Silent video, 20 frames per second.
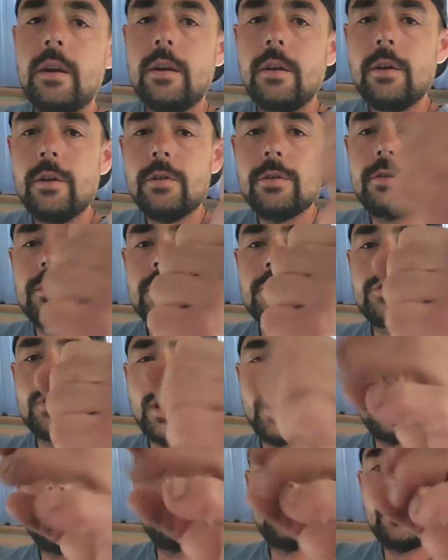you're used to
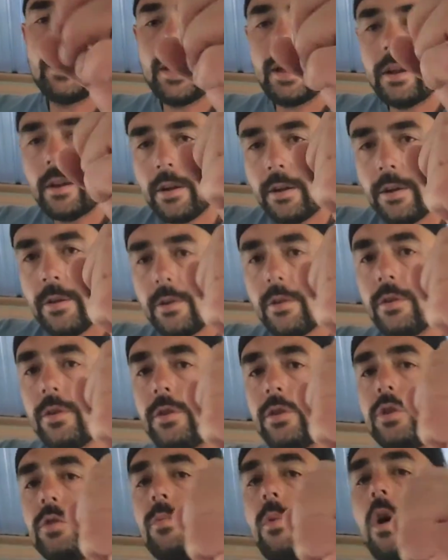training with that
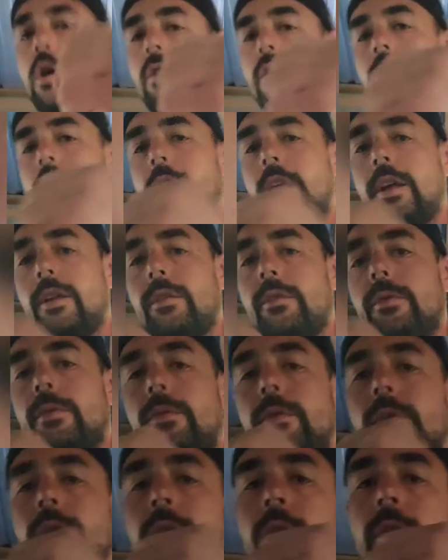smaller handle.